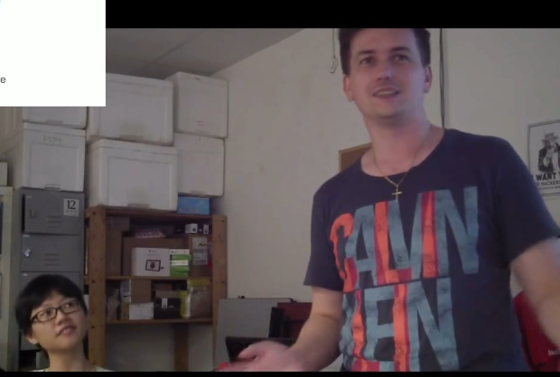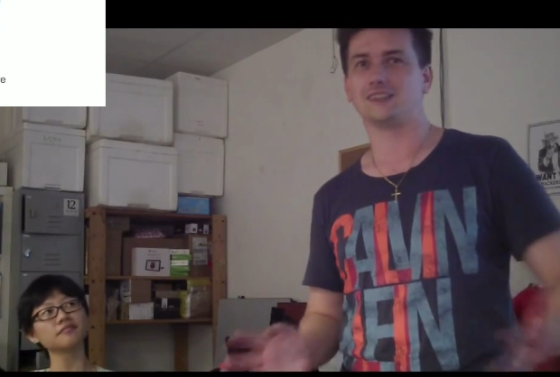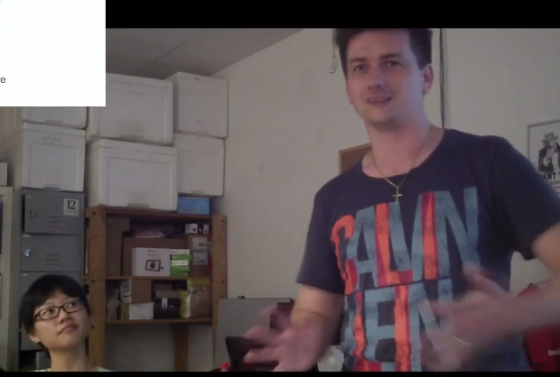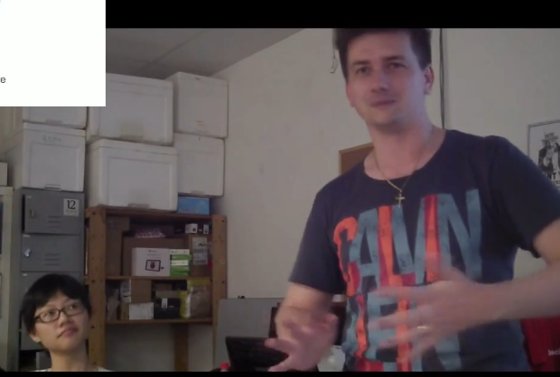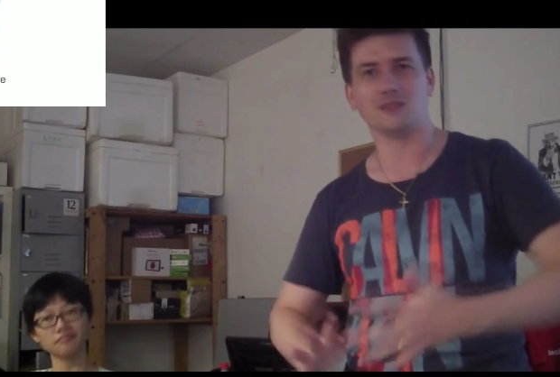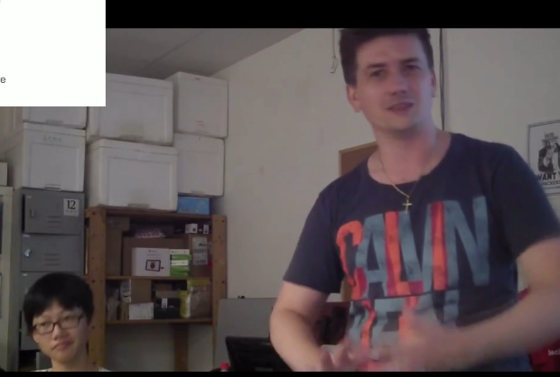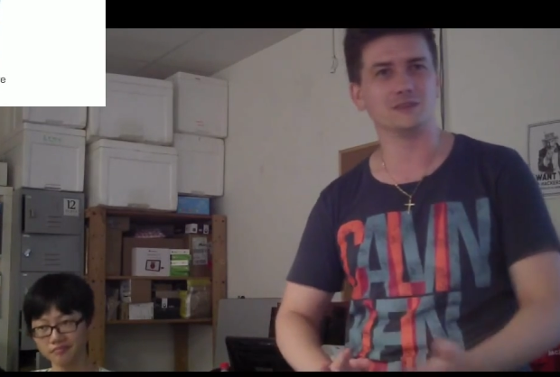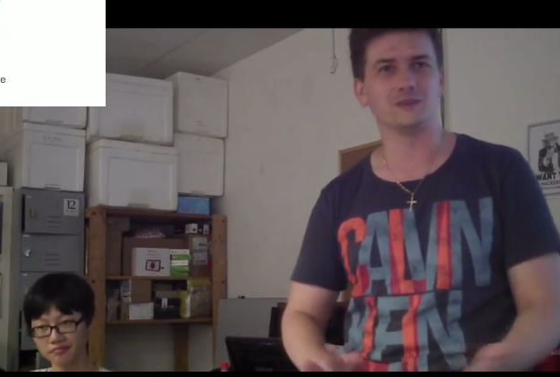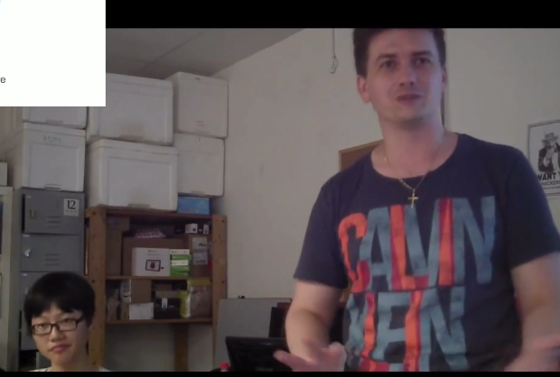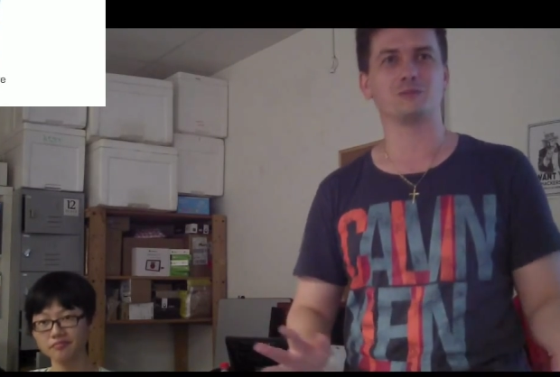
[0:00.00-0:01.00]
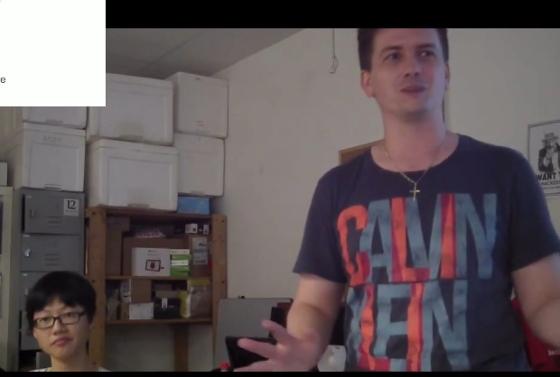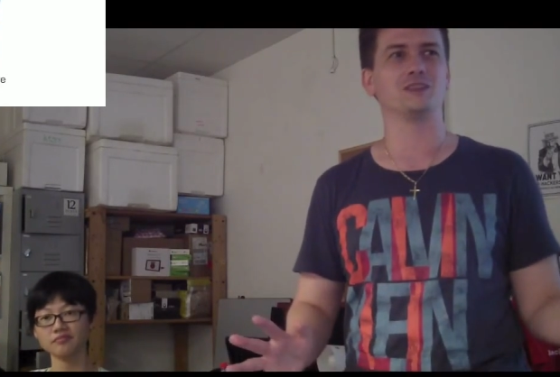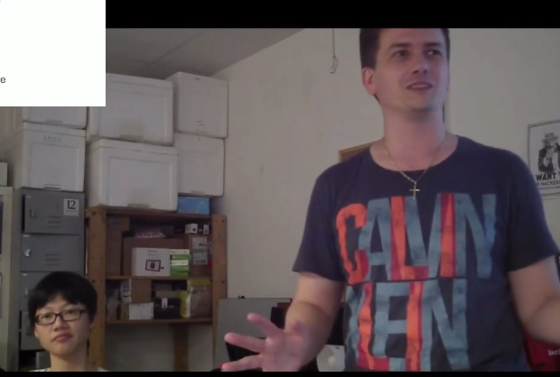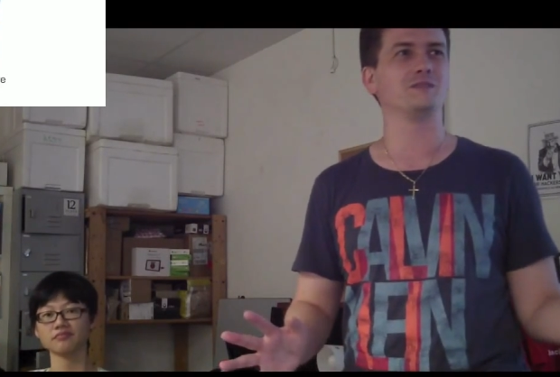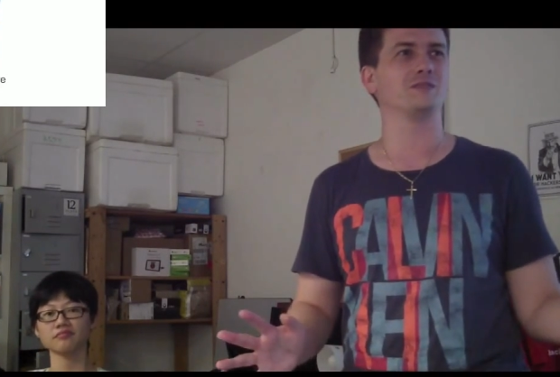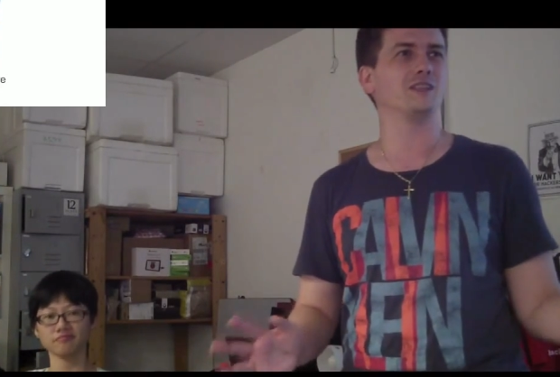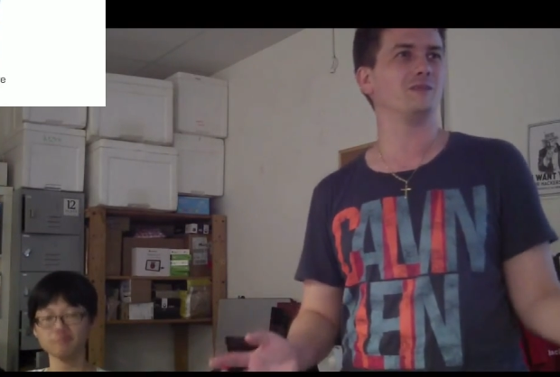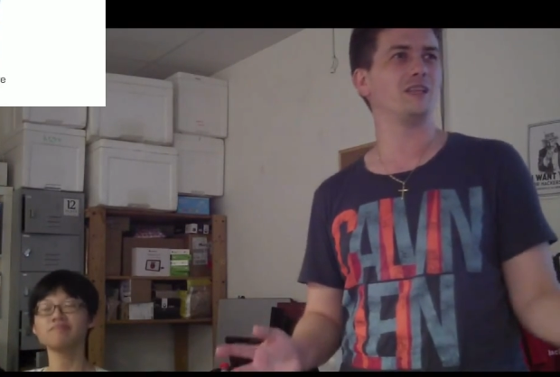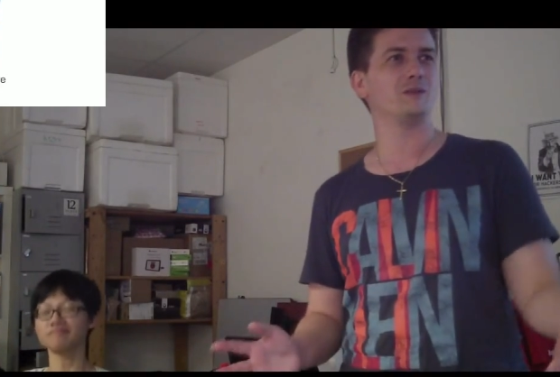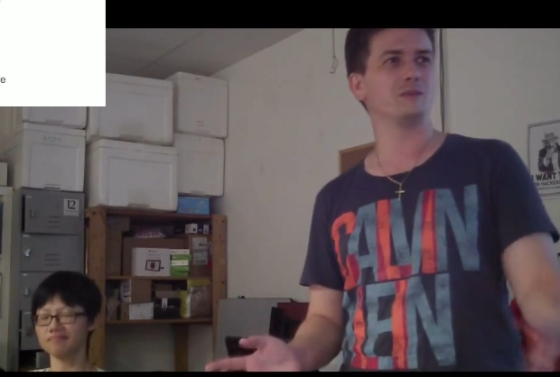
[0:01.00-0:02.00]
Speaker 1: doesn't matter if you've spoken in front
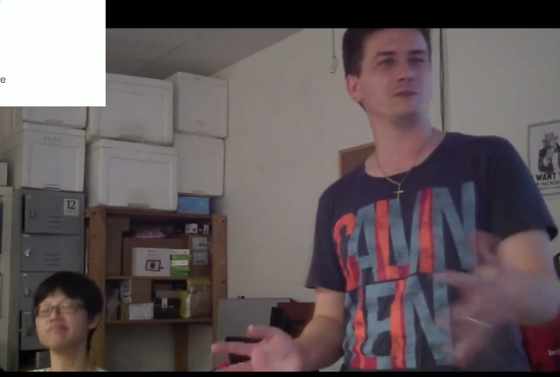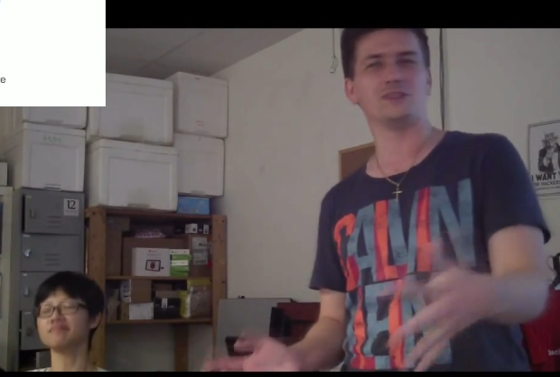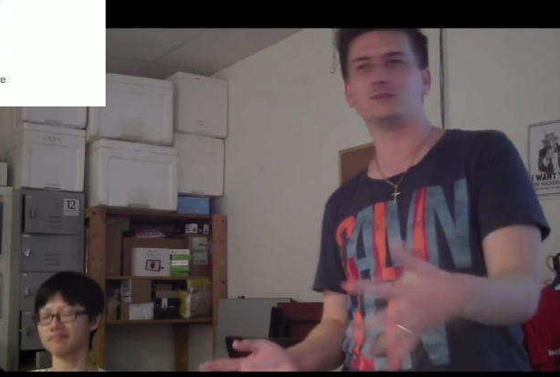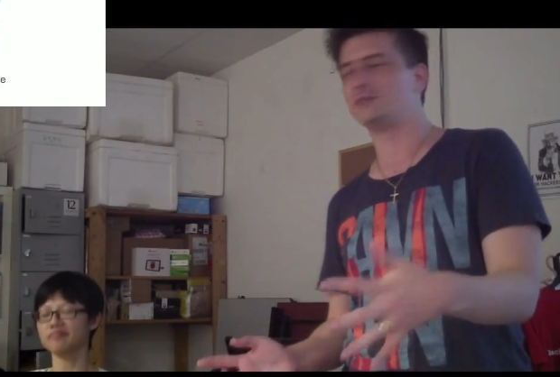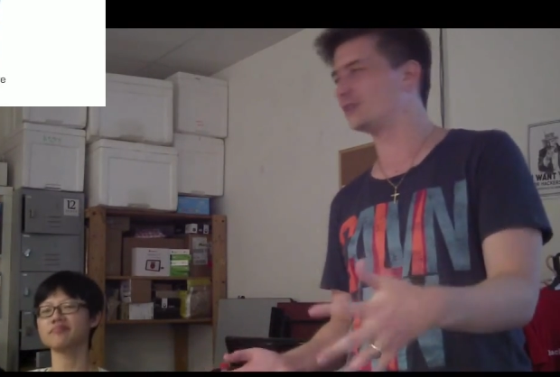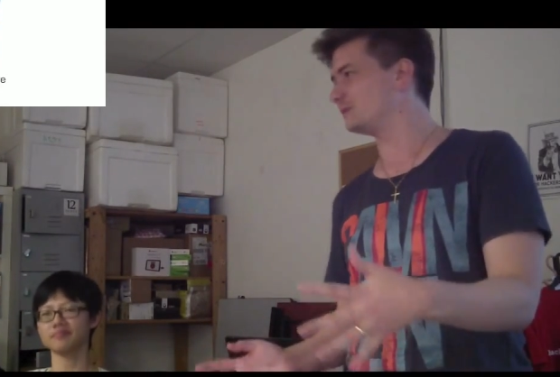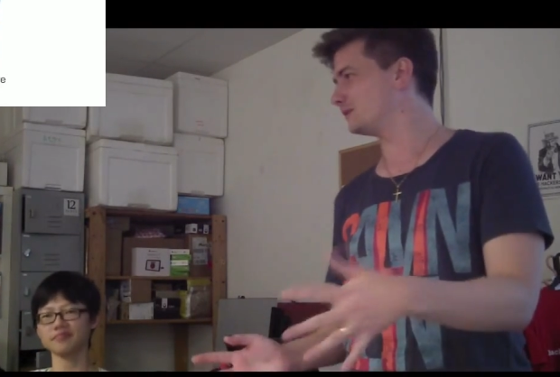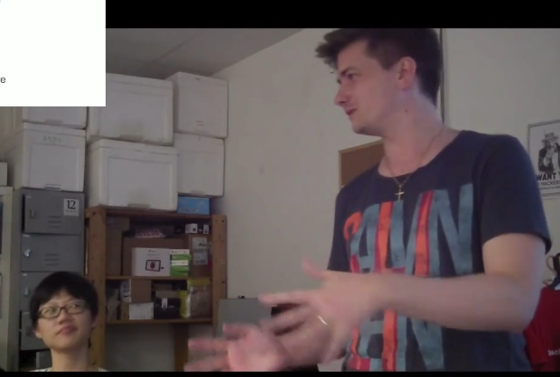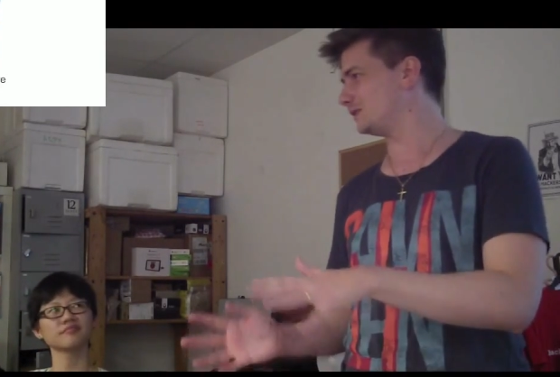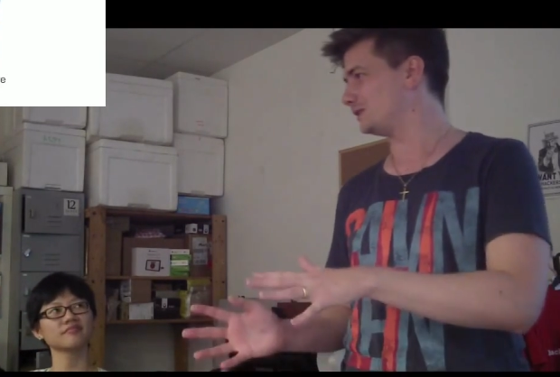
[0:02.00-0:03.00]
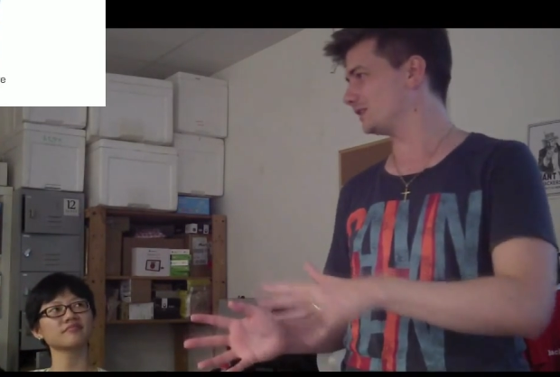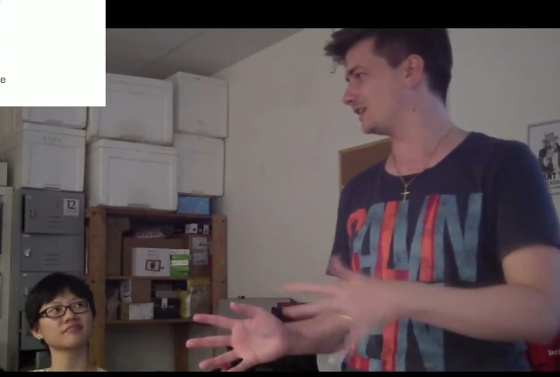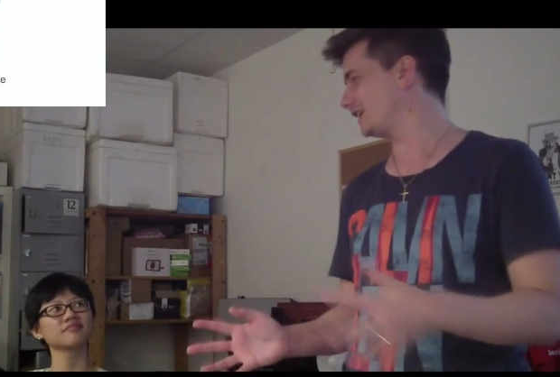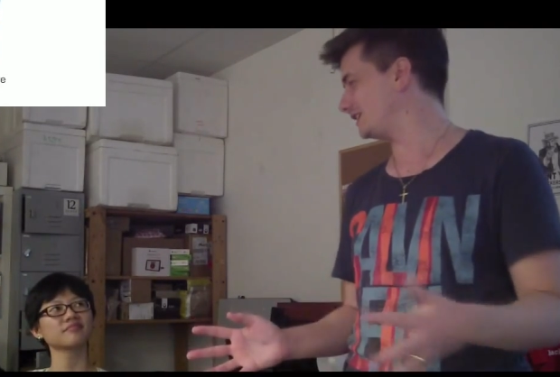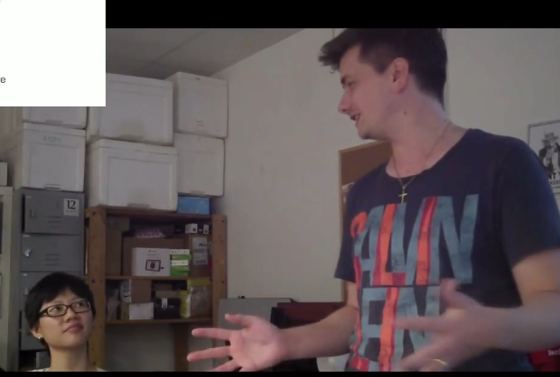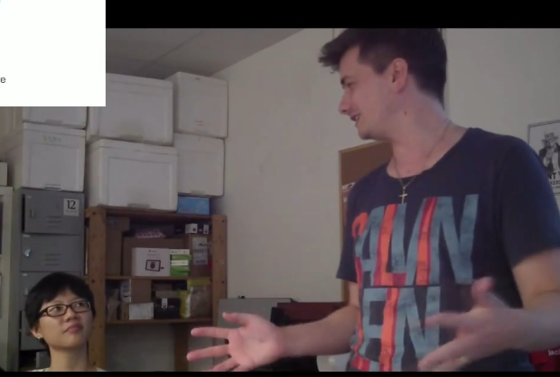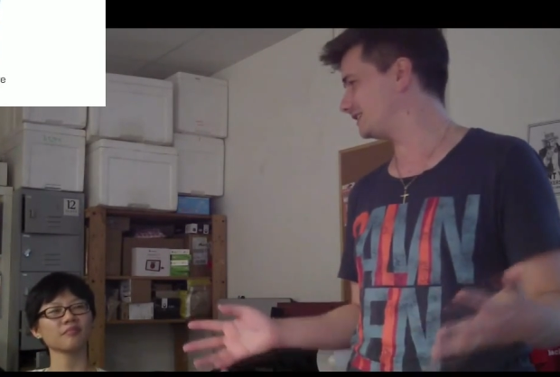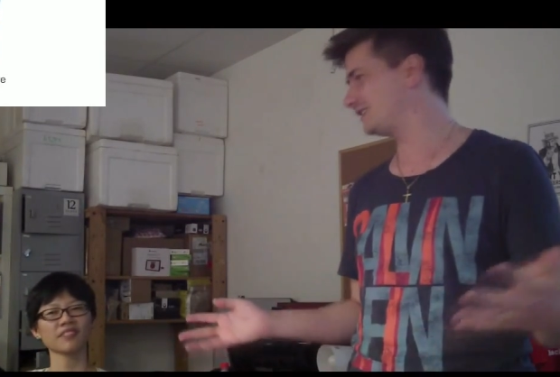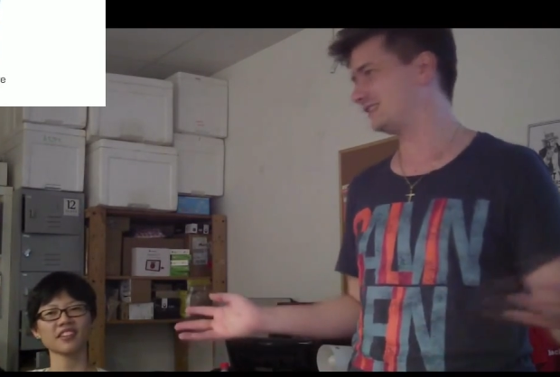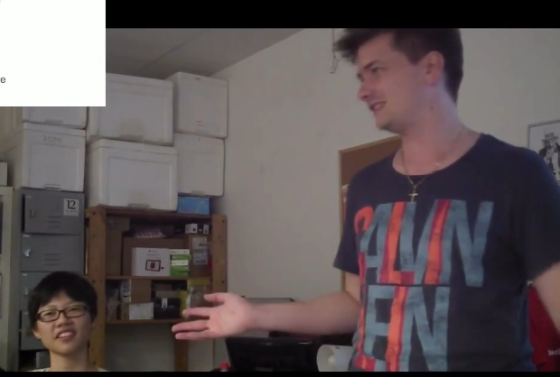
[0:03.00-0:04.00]
of anyone but your mirror before, then
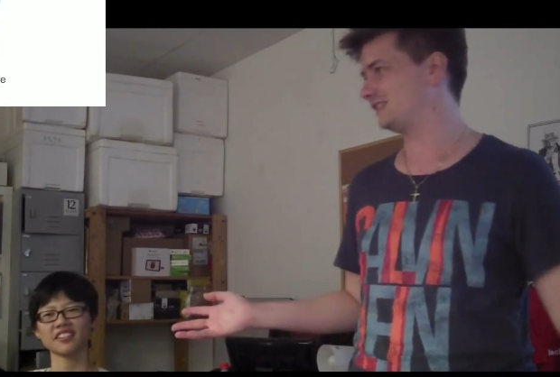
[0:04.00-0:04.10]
